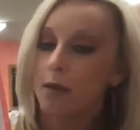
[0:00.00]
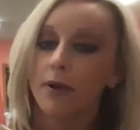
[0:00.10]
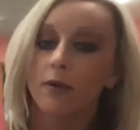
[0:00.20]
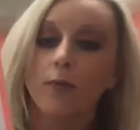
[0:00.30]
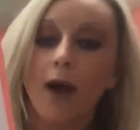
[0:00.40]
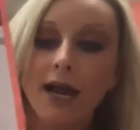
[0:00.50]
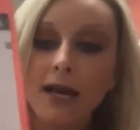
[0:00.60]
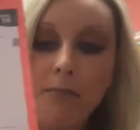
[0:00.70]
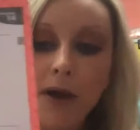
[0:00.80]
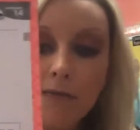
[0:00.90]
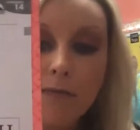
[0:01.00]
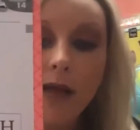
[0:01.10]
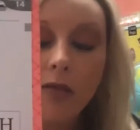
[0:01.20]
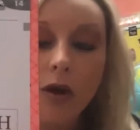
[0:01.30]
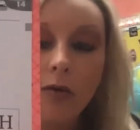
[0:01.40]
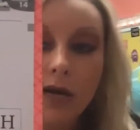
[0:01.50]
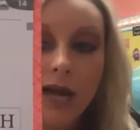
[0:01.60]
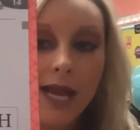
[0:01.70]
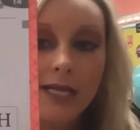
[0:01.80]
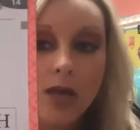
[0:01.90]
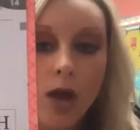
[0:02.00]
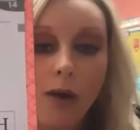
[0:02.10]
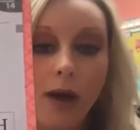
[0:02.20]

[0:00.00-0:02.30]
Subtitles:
But right above my lowercase o,